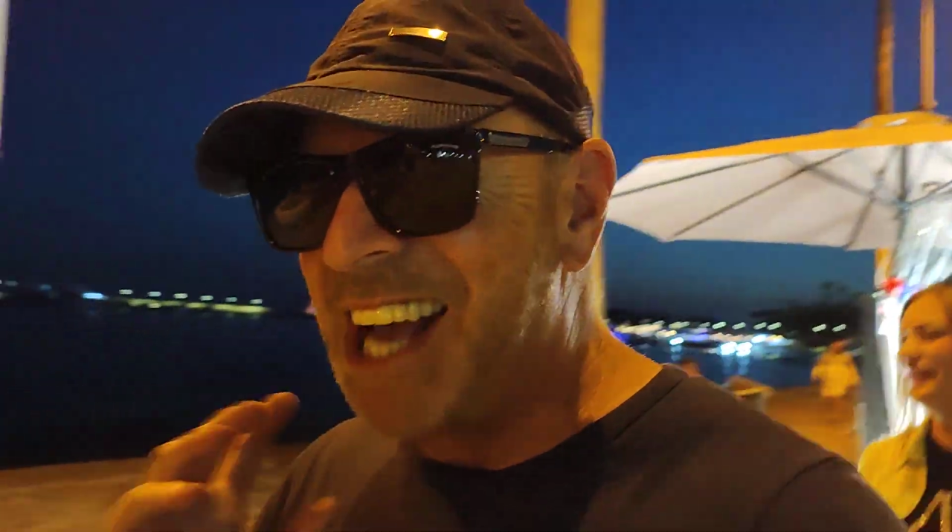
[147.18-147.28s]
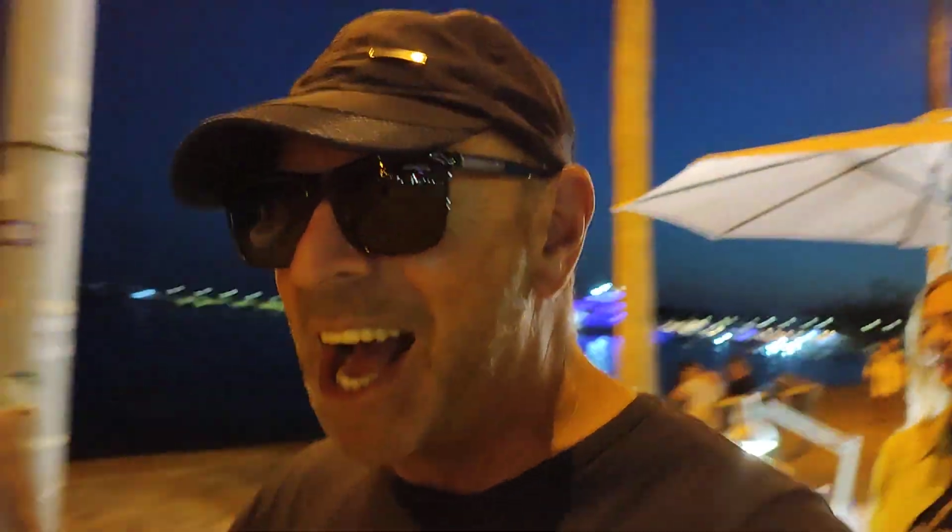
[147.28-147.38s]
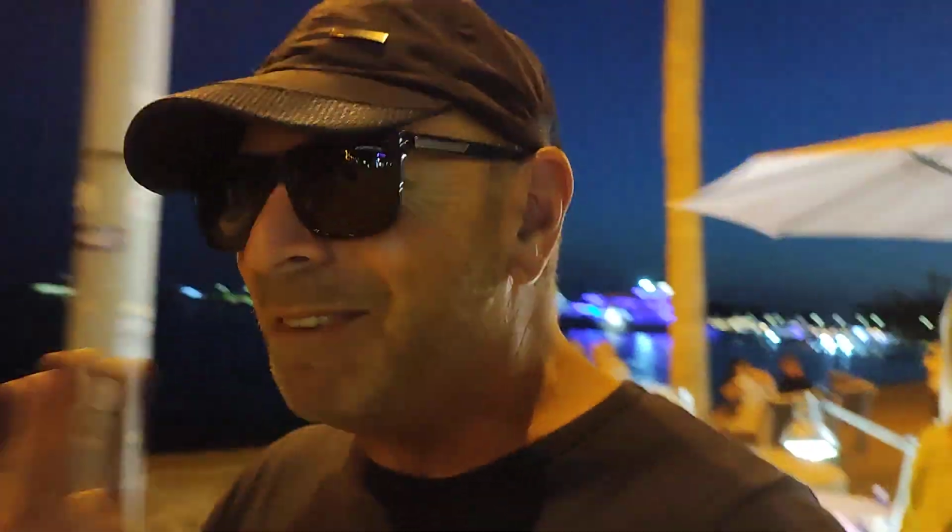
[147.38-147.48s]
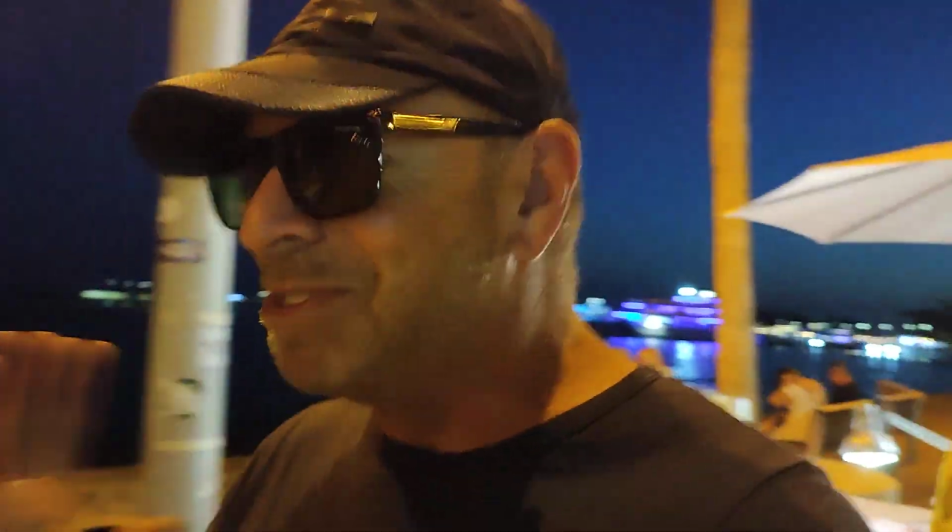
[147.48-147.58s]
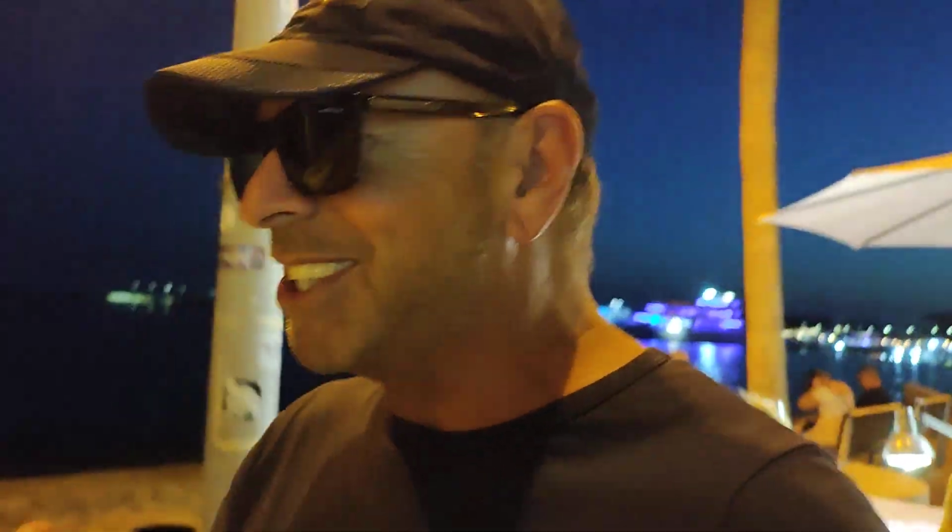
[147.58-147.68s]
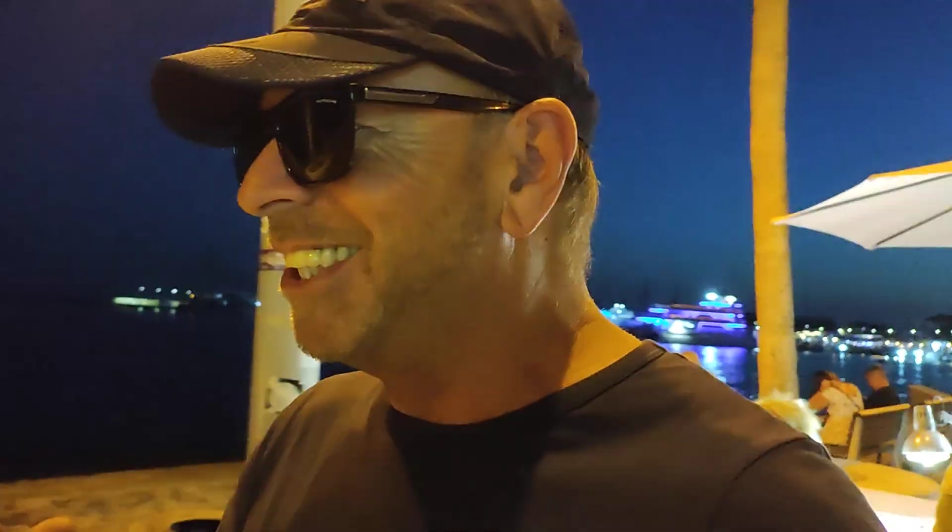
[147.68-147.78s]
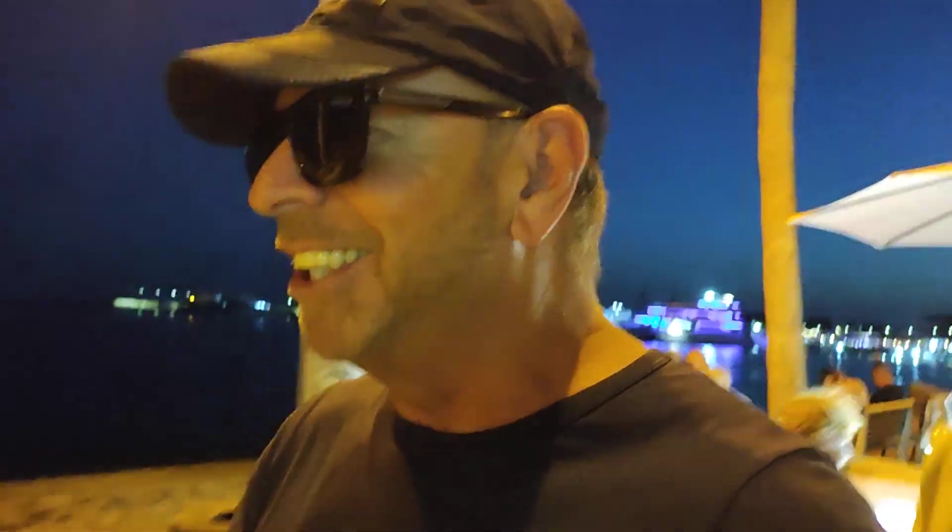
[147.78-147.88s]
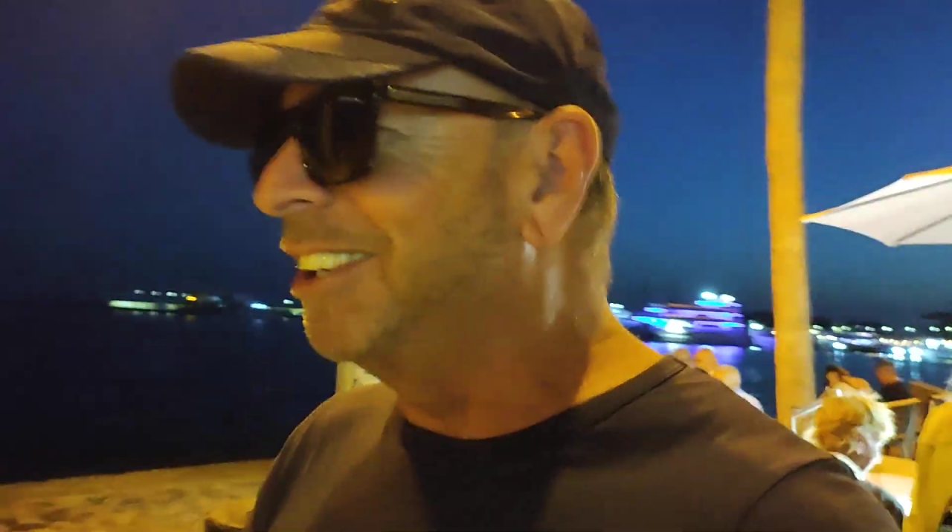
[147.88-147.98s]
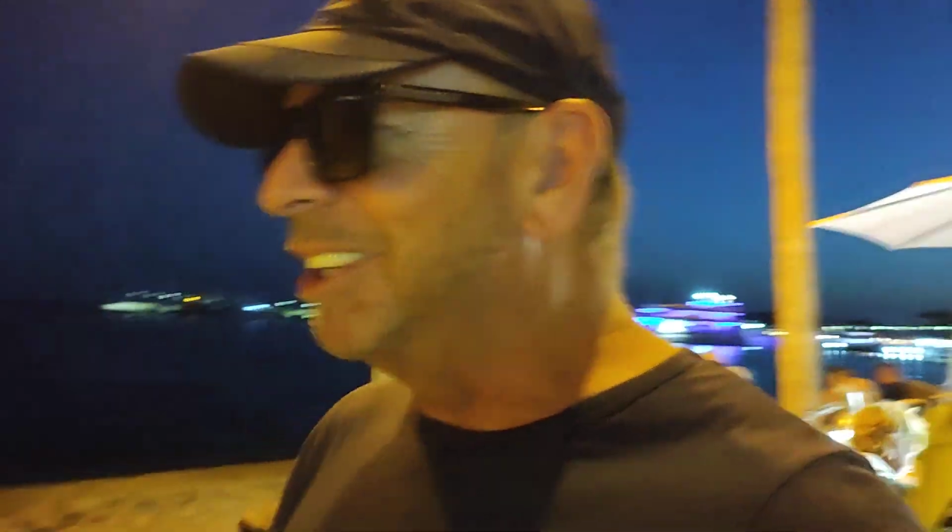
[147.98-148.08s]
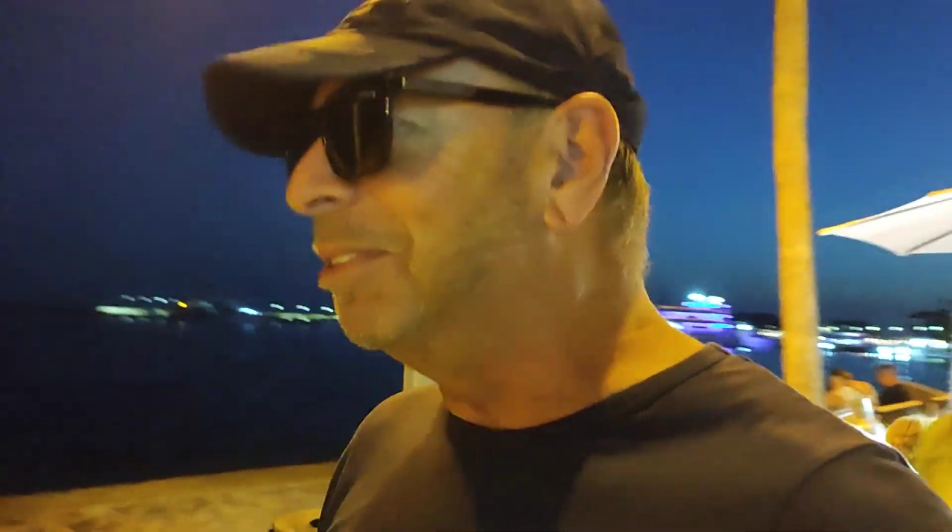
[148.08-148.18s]
It's
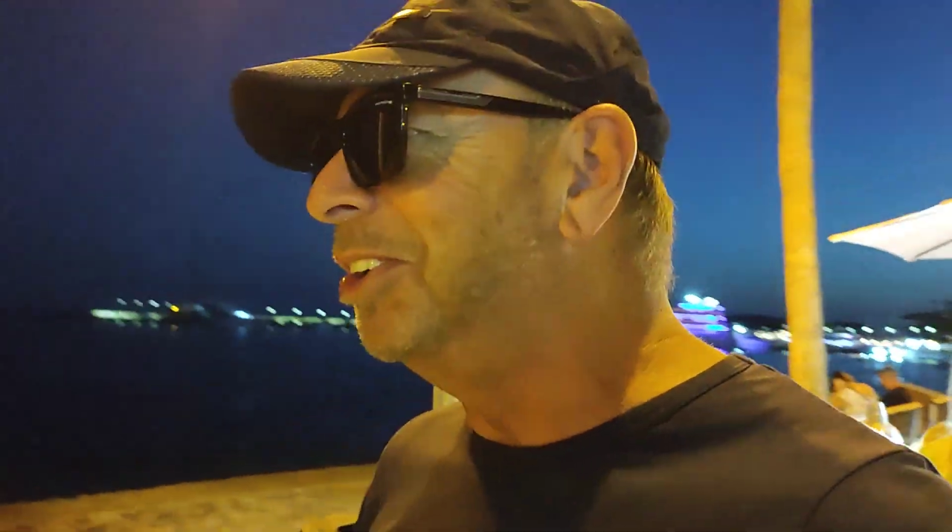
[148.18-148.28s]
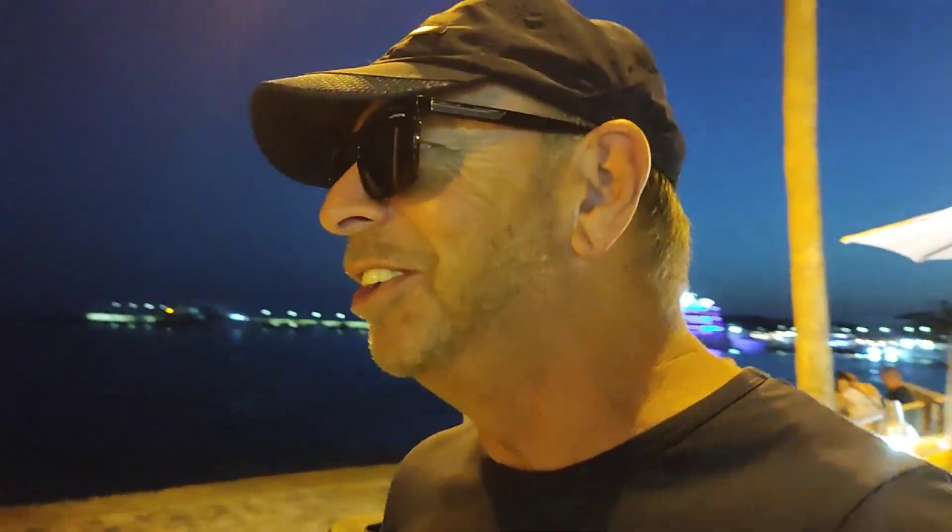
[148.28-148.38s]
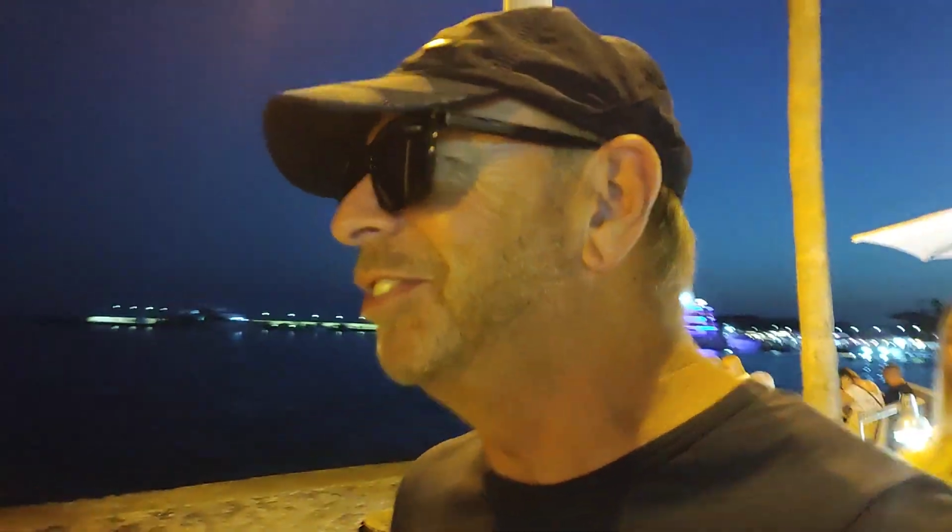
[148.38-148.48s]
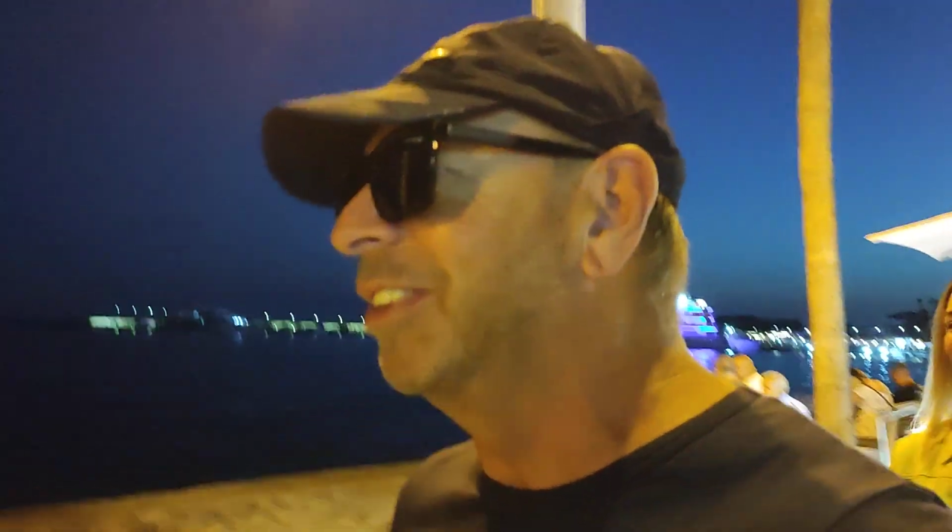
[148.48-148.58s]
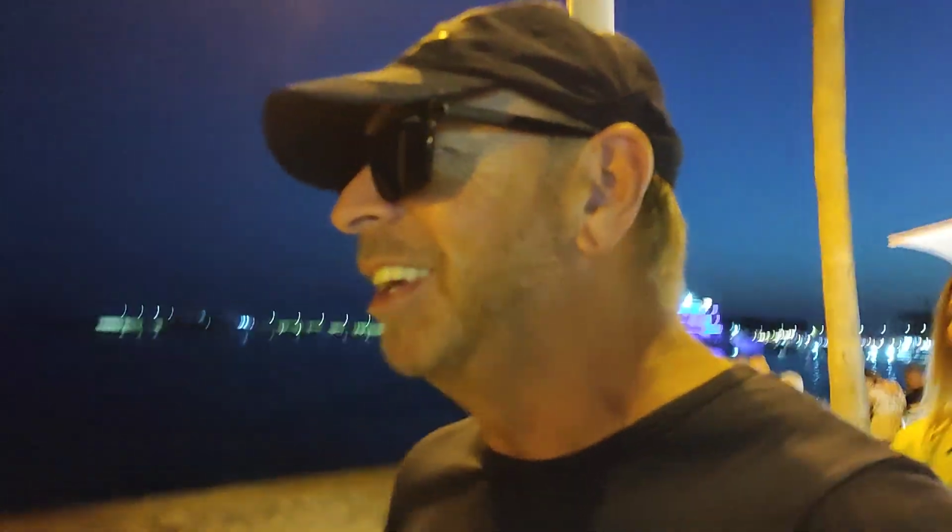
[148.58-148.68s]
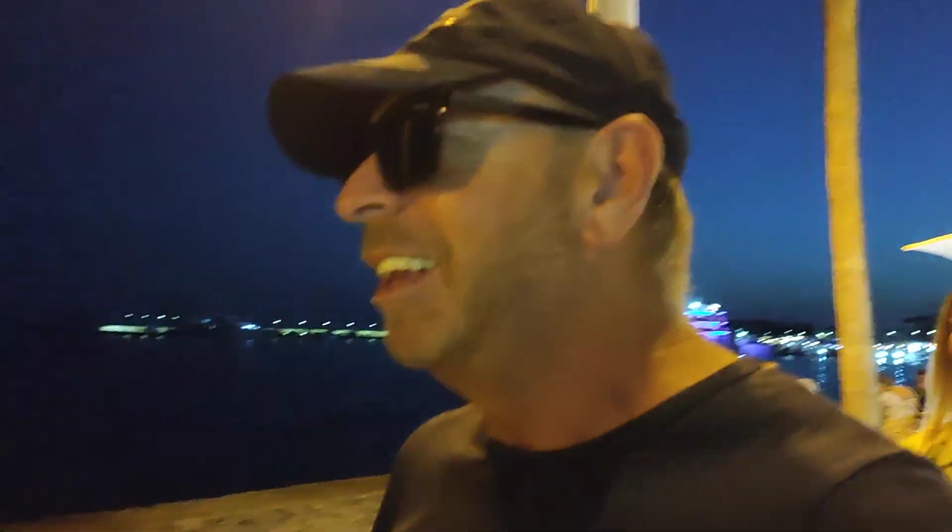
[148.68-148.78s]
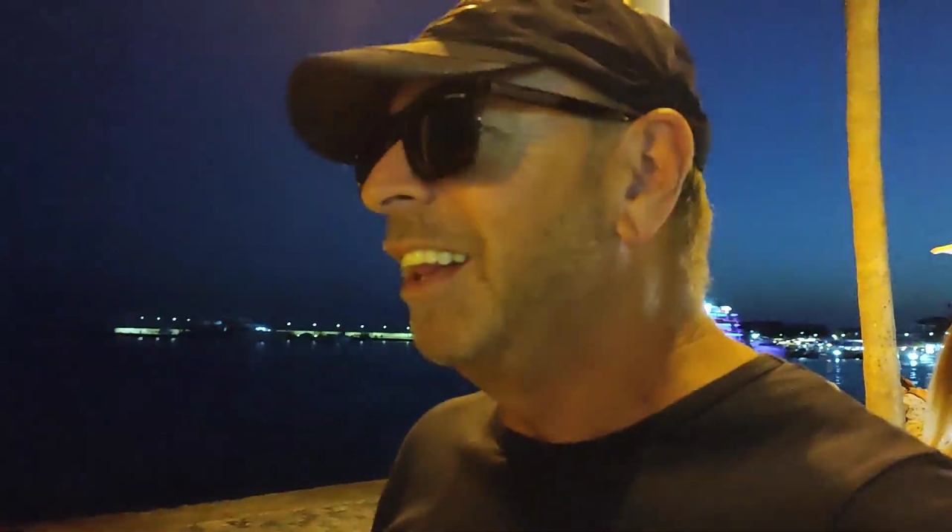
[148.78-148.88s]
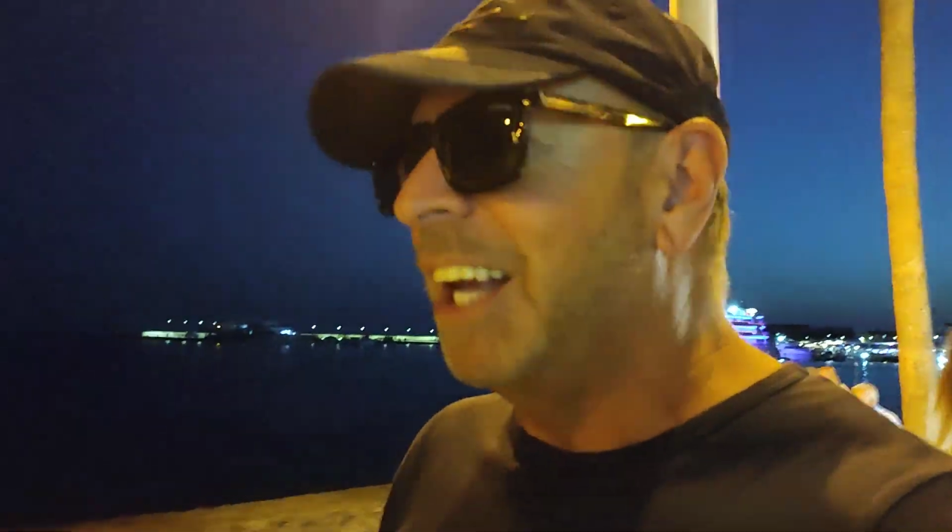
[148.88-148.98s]
absolutely wonderful.